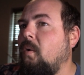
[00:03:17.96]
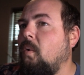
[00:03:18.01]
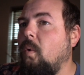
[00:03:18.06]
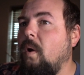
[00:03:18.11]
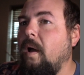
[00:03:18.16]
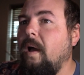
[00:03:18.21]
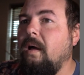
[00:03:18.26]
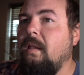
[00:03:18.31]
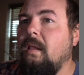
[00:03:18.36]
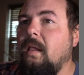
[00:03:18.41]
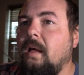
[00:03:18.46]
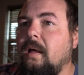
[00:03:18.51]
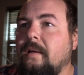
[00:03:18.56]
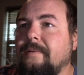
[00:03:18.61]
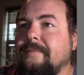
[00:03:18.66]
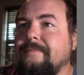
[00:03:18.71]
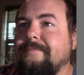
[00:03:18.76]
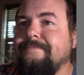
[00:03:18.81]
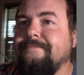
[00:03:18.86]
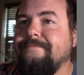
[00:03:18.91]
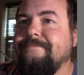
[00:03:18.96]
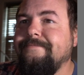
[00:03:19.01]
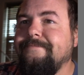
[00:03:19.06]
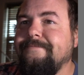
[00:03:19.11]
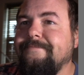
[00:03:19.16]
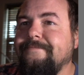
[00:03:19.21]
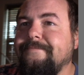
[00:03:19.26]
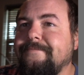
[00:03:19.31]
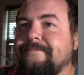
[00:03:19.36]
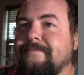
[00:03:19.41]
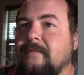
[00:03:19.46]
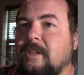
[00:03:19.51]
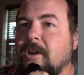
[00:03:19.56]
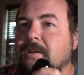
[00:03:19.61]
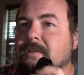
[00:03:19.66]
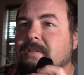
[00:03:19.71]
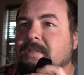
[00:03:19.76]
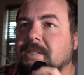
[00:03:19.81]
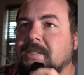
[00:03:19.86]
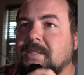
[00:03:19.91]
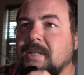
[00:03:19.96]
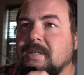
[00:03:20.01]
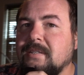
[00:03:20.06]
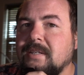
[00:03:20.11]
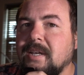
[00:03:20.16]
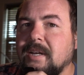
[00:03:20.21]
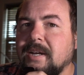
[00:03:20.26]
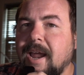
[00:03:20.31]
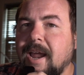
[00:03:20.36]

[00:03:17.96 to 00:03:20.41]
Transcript: Well, they're a statistic